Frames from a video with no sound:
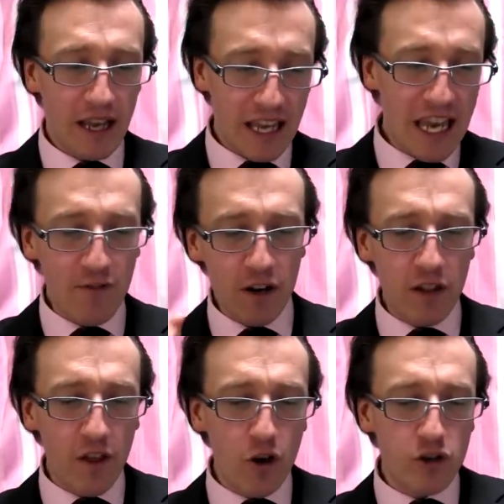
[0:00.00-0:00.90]

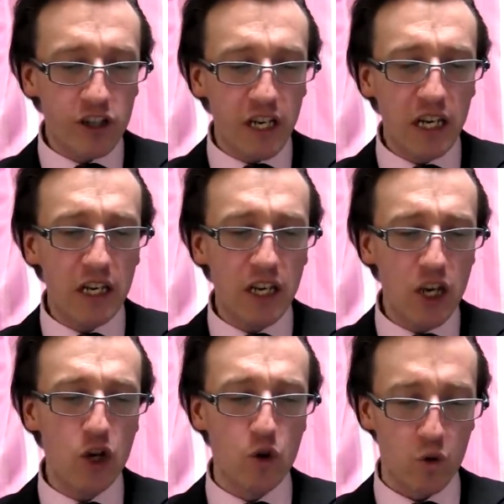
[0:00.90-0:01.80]
even though she
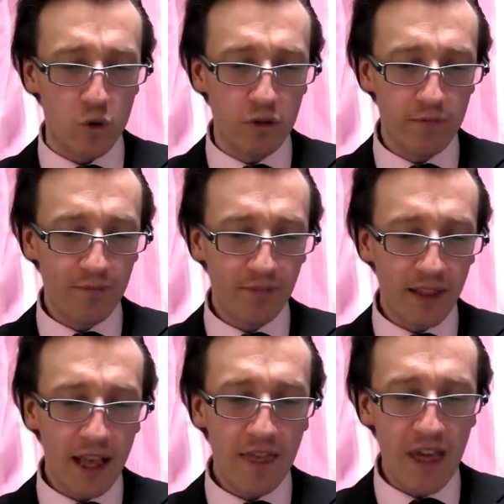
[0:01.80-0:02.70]
knew
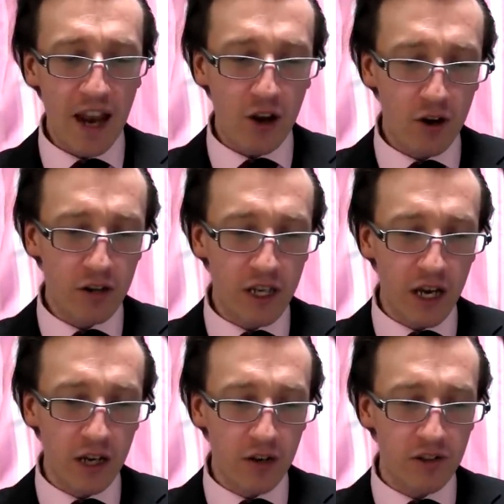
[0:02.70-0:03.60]
that her
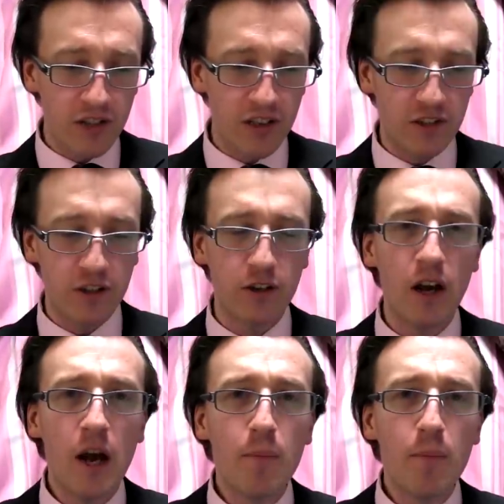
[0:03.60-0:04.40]
younger sister,